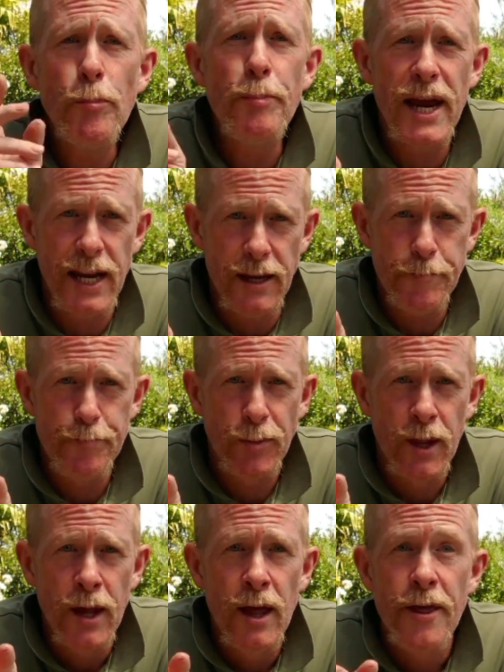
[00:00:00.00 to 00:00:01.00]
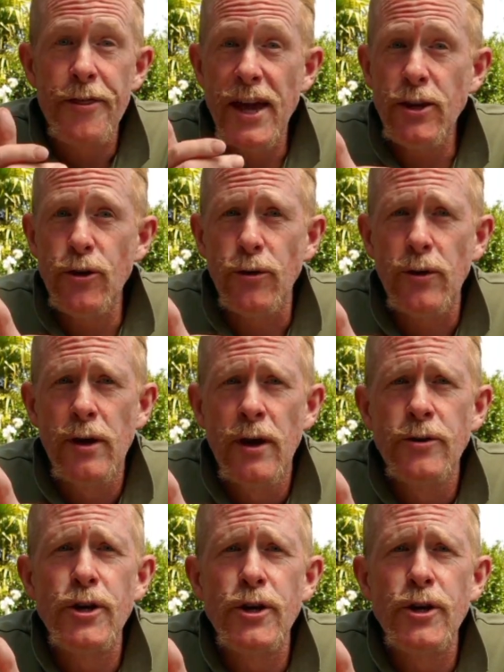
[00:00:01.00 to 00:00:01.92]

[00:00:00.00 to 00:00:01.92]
Benny. Thank you to